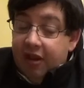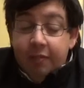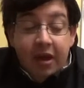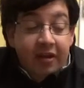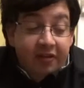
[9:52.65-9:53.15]
They
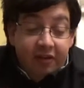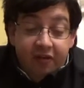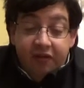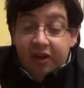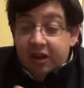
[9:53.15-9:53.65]
may still
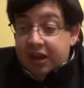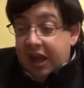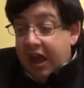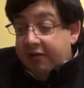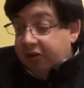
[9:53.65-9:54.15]
feel like
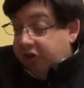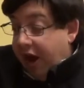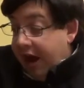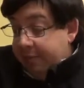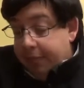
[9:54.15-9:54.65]
they have a
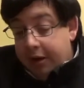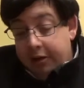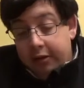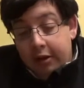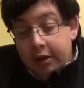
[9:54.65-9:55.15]
shot,
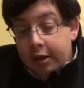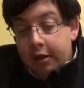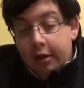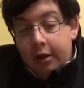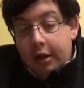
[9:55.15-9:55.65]
but
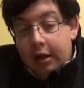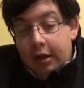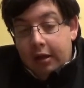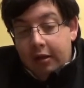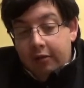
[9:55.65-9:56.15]

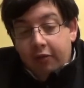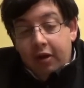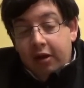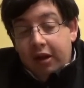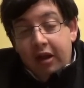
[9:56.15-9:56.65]
it
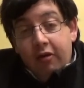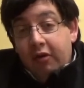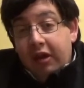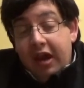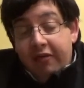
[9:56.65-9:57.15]
really they don't
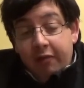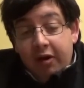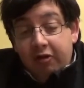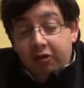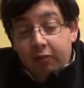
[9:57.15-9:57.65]
really have
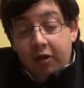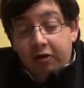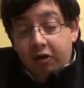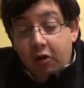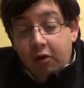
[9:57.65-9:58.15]

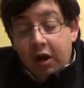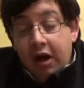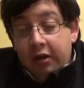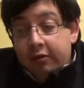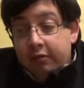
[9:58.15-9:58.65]
much going
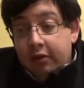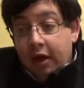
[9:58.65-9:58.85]
on.